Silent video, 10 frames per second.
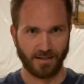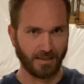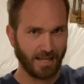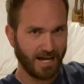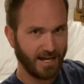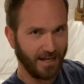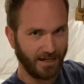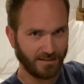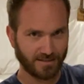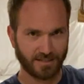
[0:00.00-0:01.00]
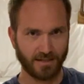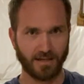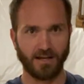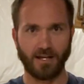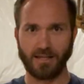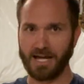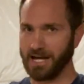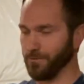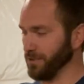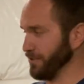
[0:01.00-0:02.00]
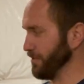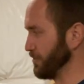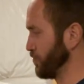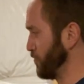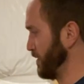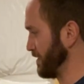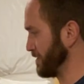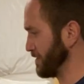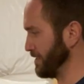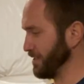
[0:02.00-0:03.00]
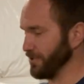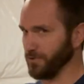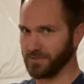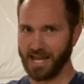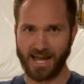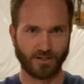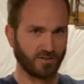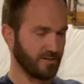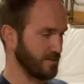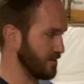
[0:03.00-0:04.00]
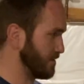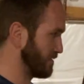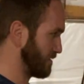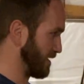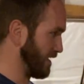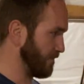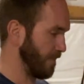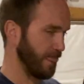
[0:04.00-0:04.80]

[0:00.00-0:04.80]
lines allowing you to twist into those actions, okay?